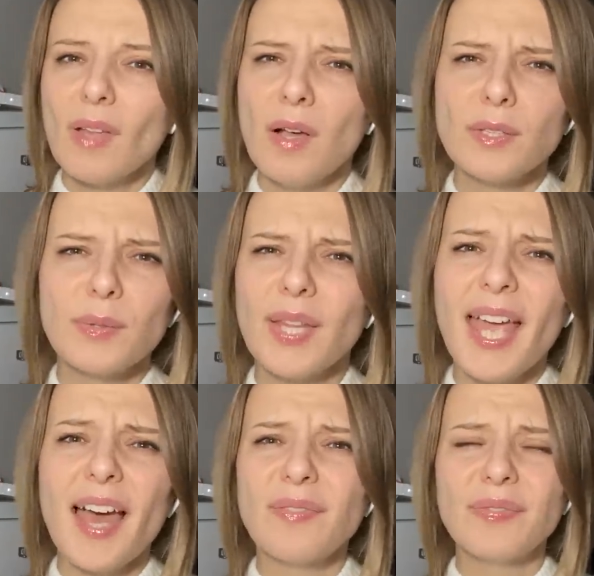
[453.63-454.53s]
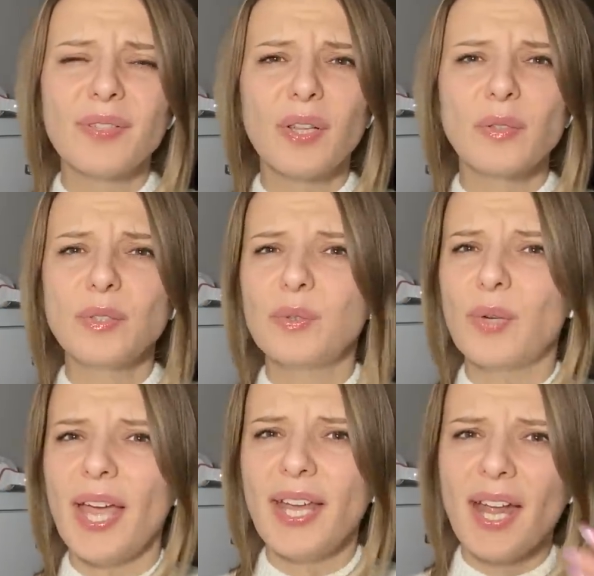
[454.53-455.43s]
Also, they have close to
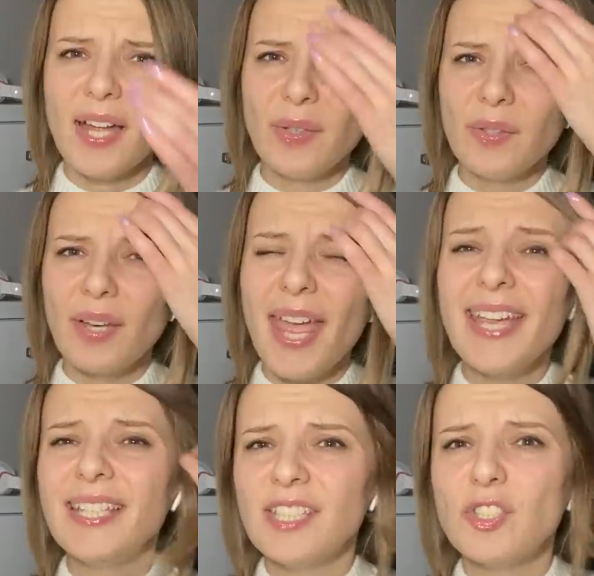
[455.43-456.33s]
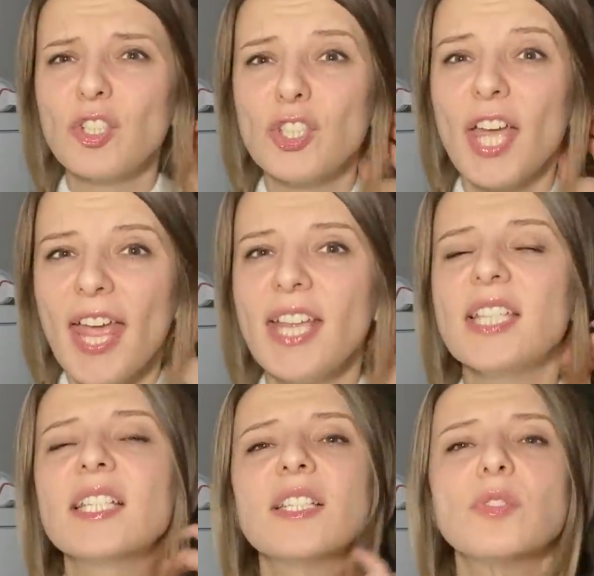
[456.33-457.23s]
eight, just eight
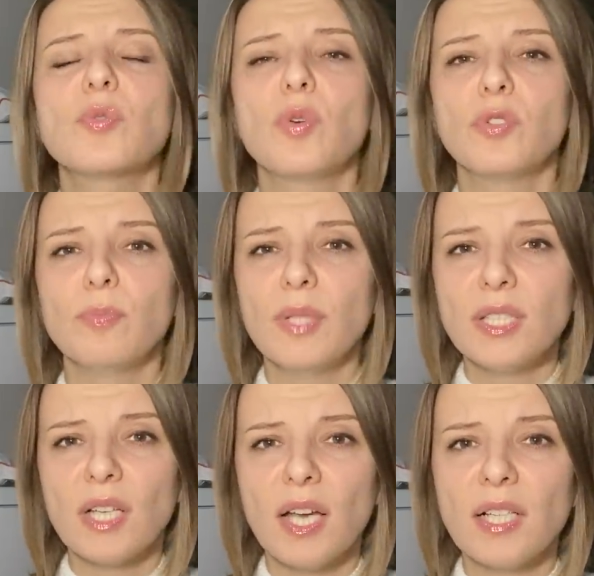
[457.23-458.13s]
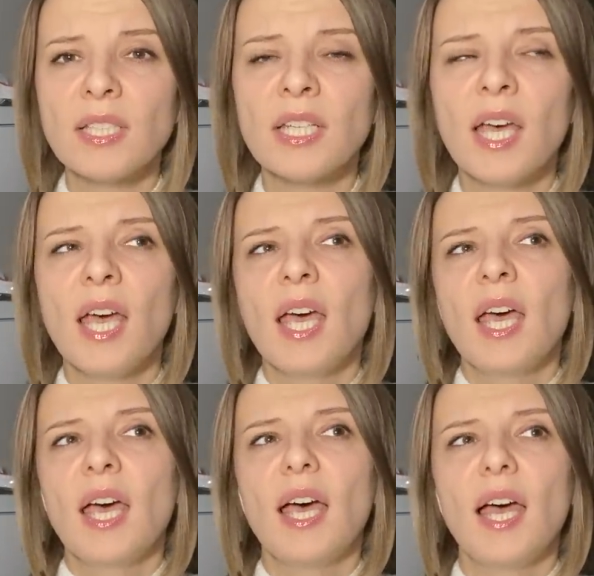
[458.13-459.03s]
controlled missiles,
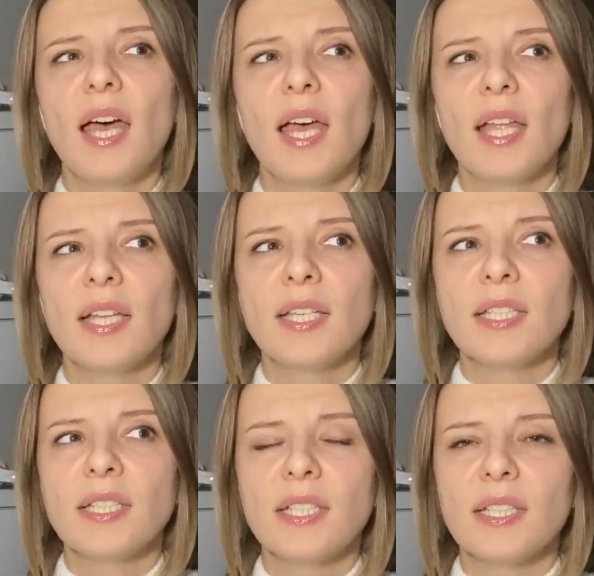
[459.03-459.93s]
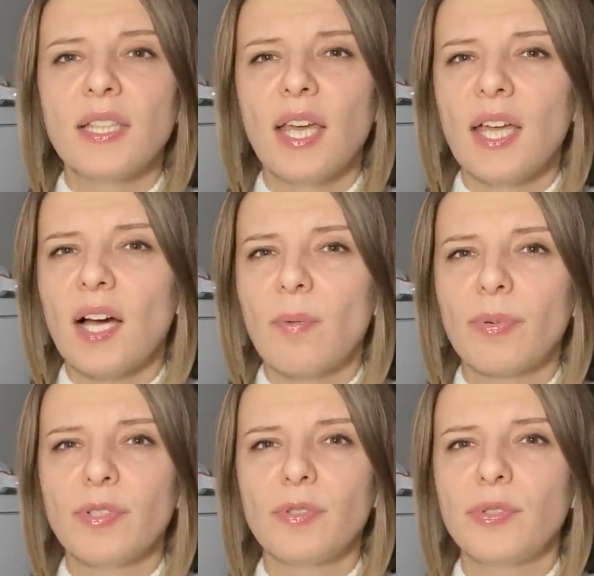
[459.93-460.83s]
and uh, they are
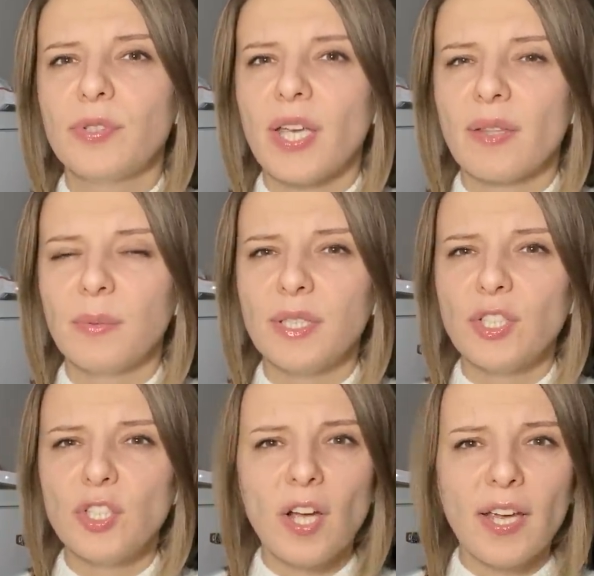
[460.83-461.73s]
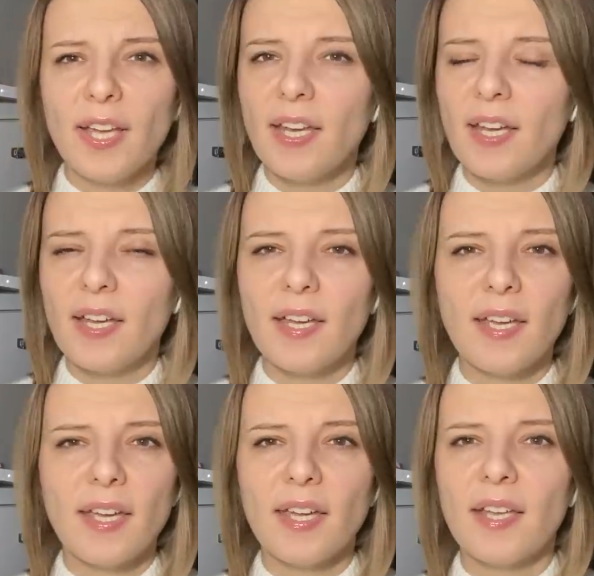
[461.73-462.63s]
produced together with China,
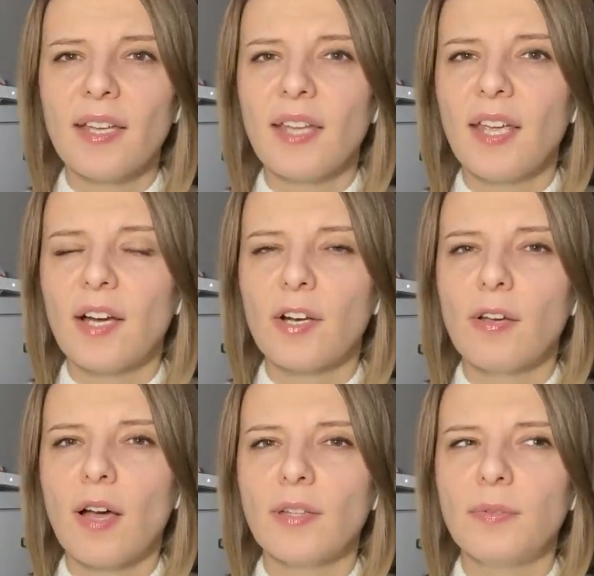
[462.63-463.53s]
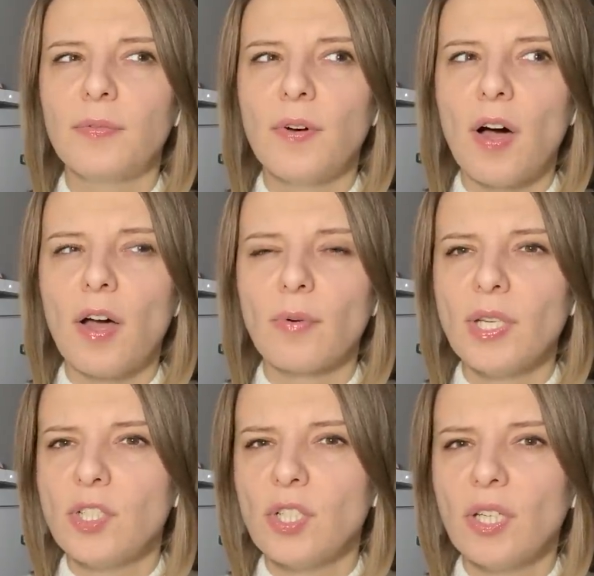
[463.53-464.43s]
and they are not far
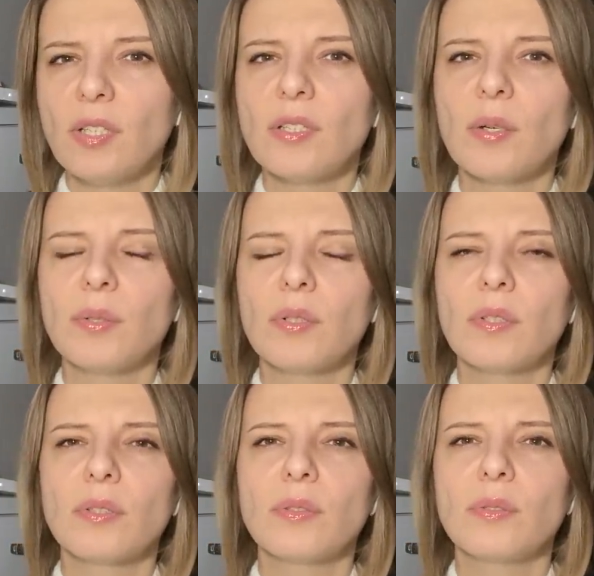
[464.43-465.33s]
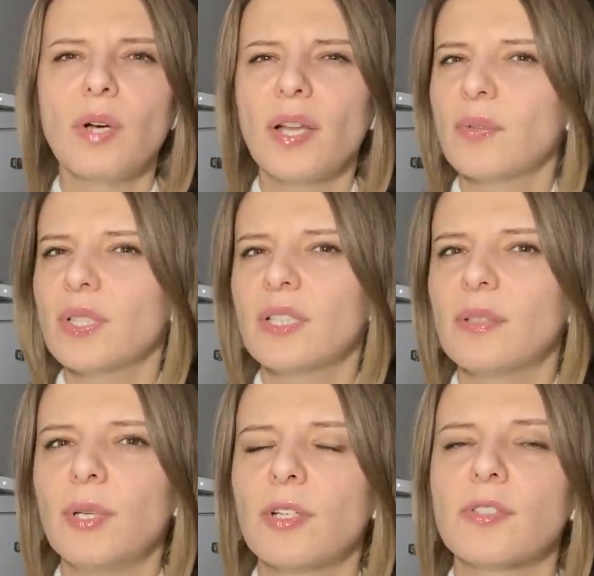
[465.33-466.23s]
reaching, to two hundred
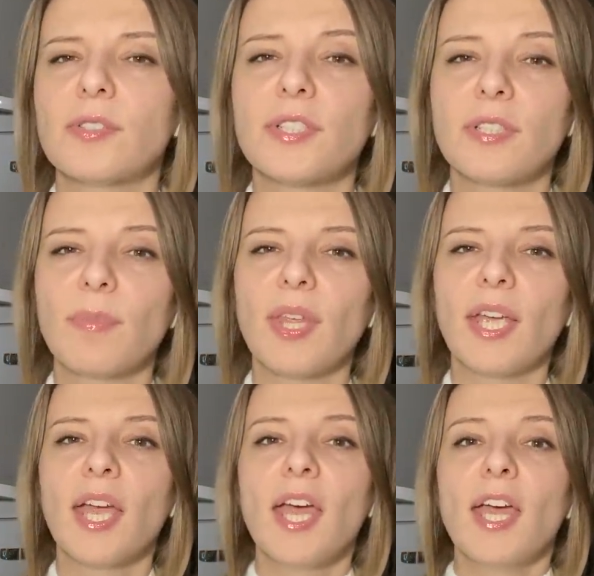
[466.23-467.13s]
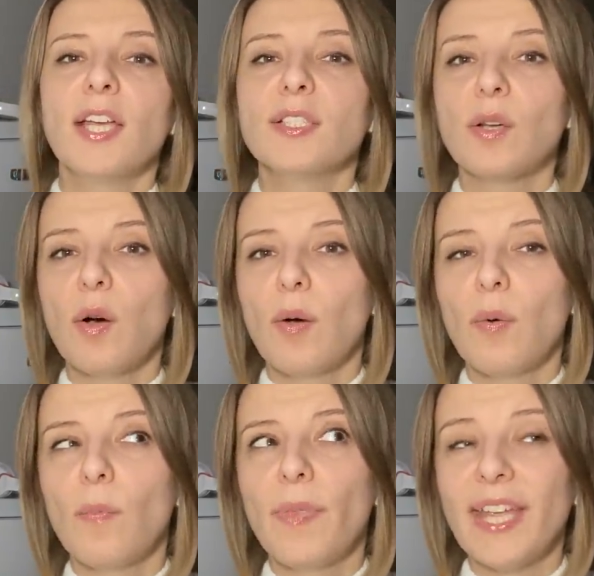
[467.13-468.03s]
kilometers or something. So
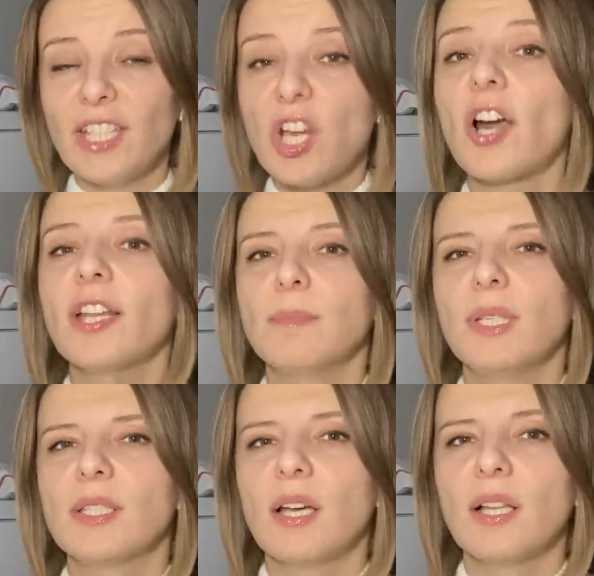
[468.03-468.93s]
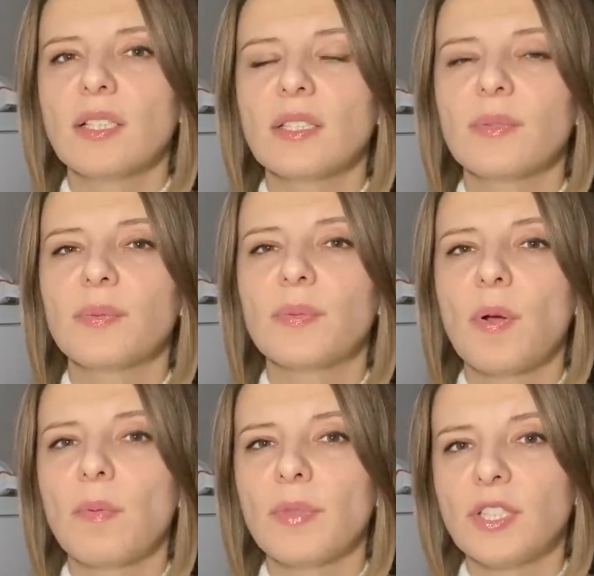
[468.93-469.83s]
they target missiles
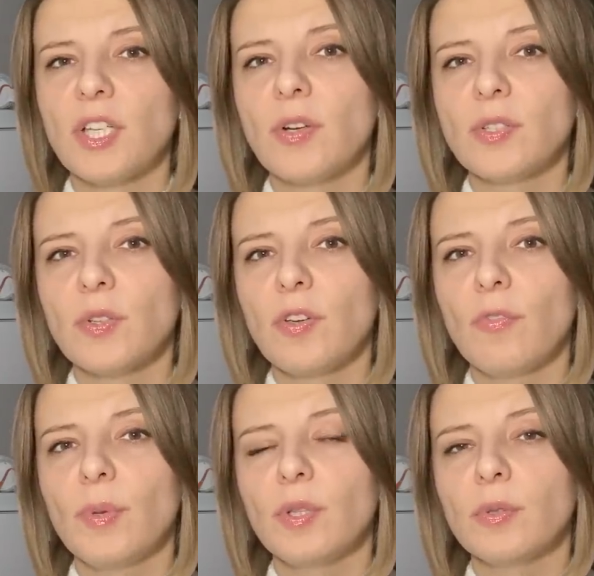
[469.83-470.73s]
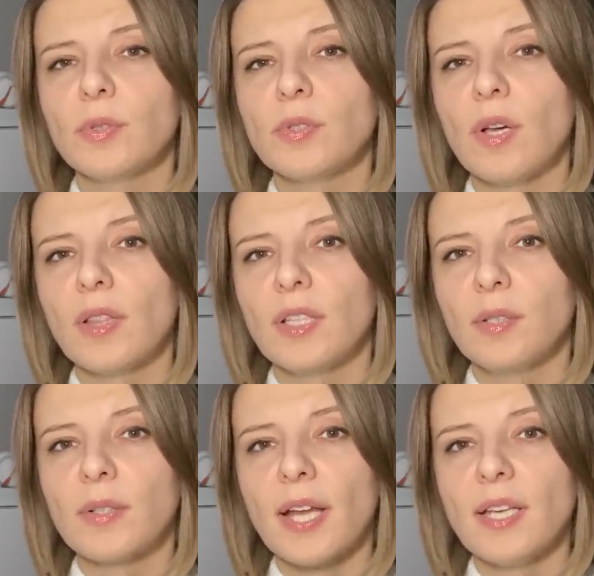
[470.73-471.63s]
from the territory of Belarus on the
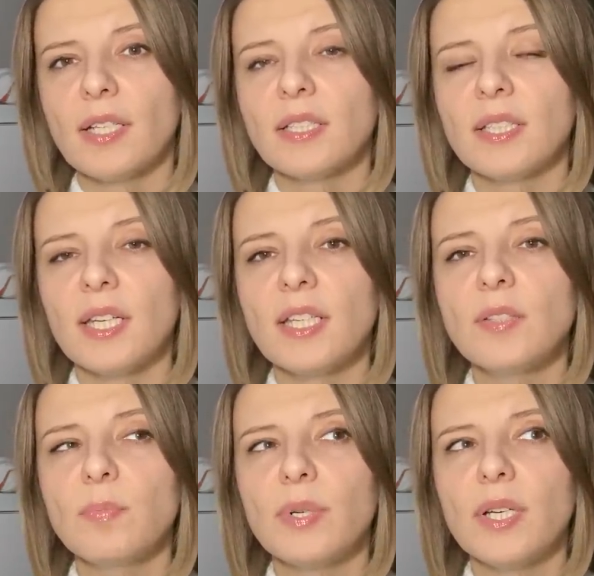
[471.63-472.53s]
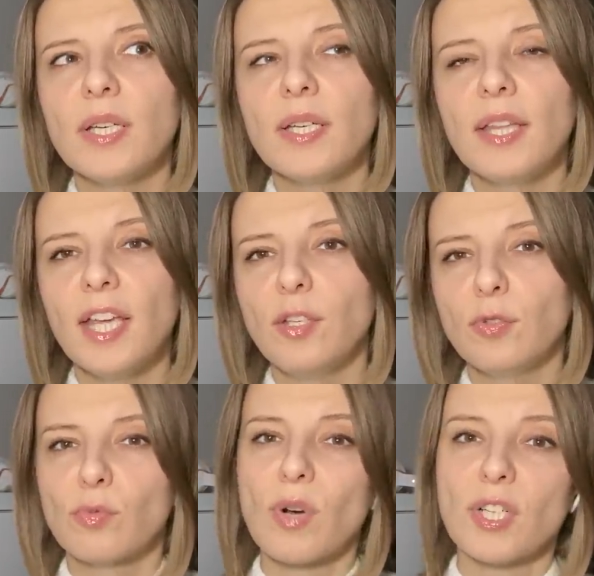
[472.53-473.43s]
Ukrainian cities, but they
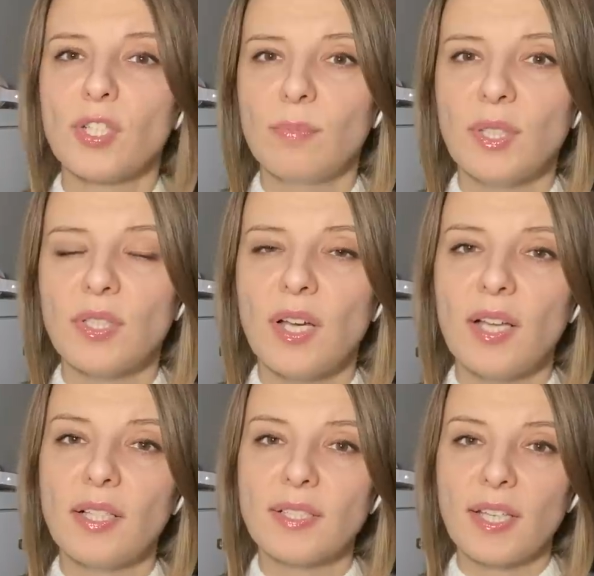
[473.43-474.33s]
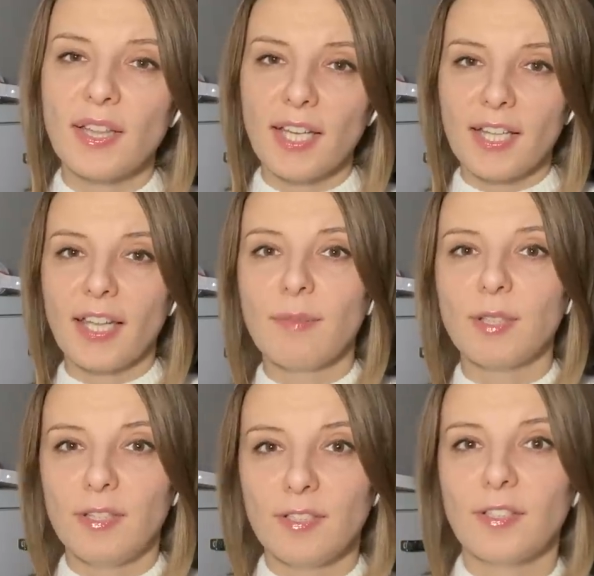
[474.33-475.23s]
use Russian missiles, and they claim
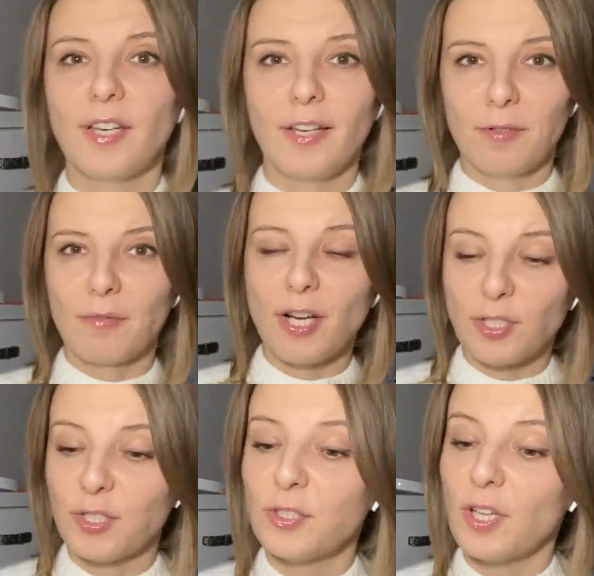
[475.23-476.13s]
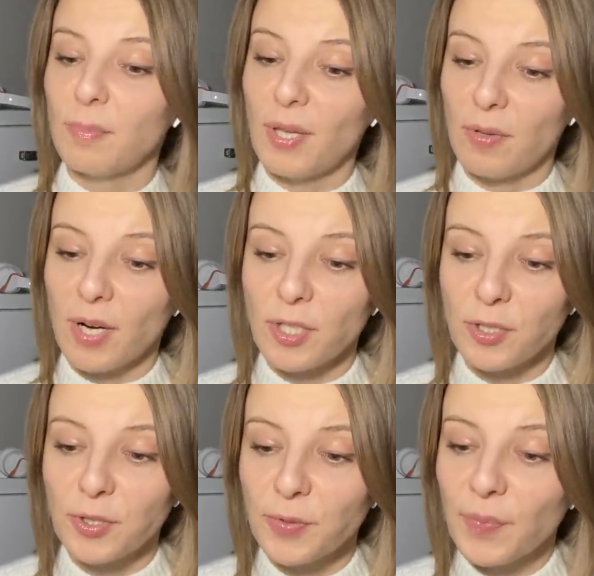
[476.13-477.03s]
that these are like Russians, not
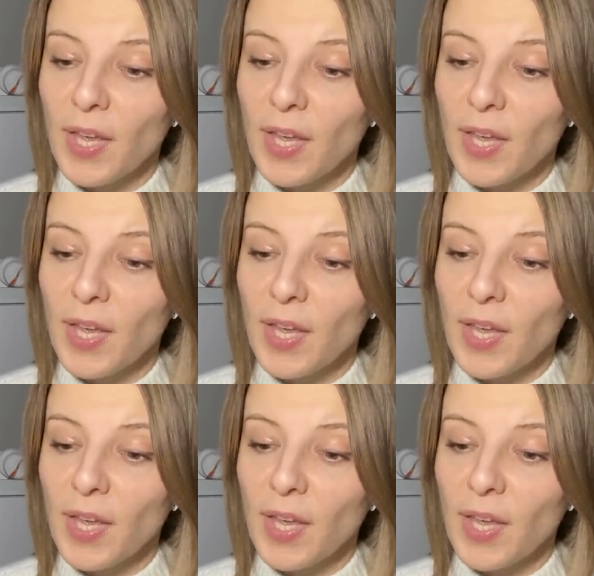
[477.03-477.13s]
Belarusians.